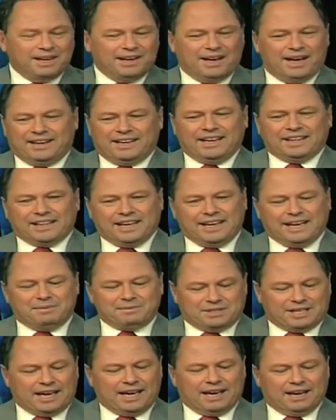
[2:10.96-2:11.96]
yet they keep
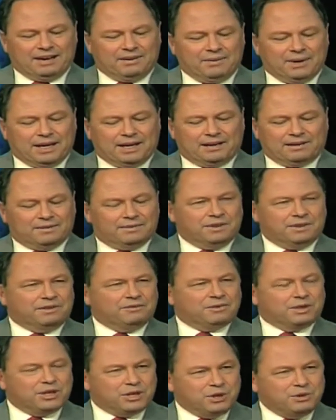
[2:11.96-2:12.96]
saying, well, we've
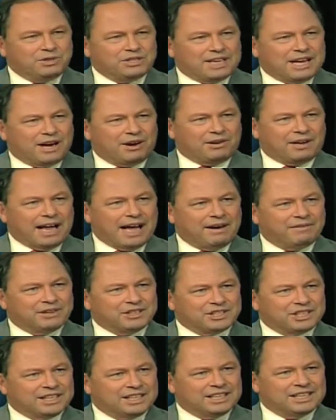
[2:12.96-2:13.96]
reduced how lavish
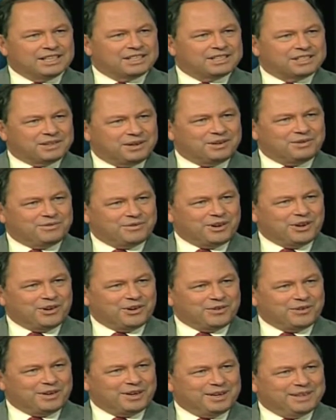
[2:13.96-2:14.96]
it is, over and
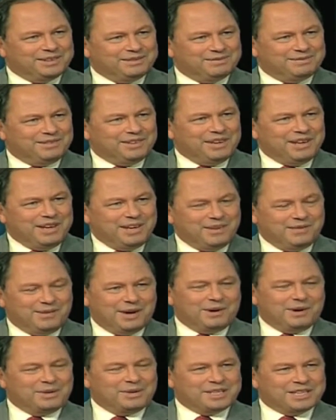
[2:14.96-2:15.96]
over. And yeah.
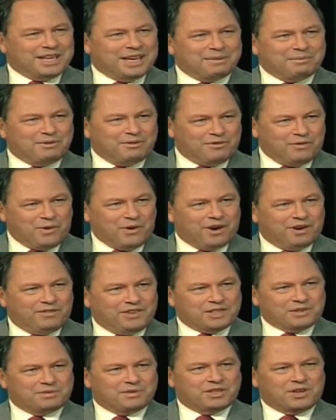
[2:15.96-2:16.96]
What was it like before? If
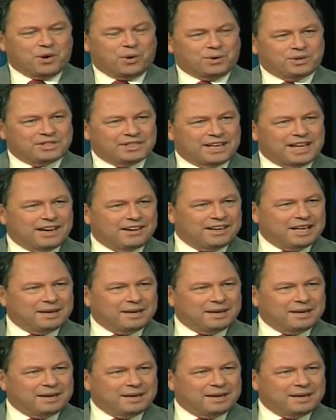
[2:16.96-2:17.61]
this was gold standard, that